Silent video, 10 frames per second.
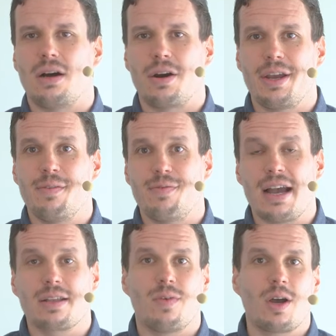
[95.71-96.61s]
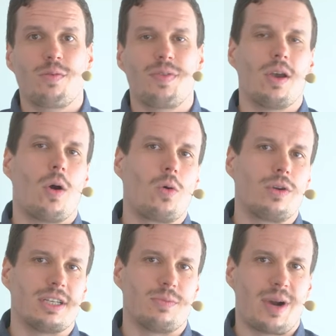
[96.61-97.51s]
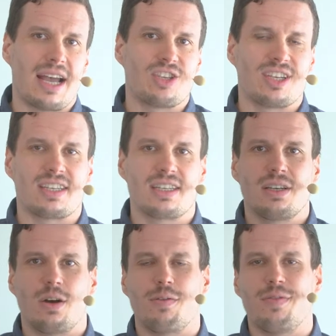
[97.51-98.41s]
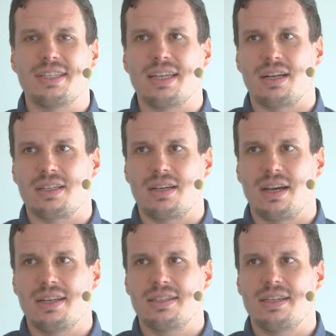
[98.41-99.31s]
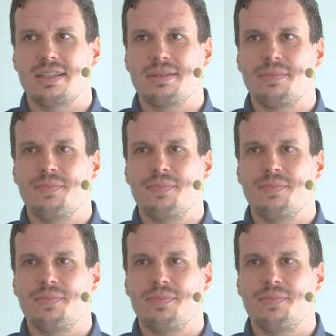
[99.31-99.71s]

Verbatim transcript: are in fact one of the oldest branches of physical sciences.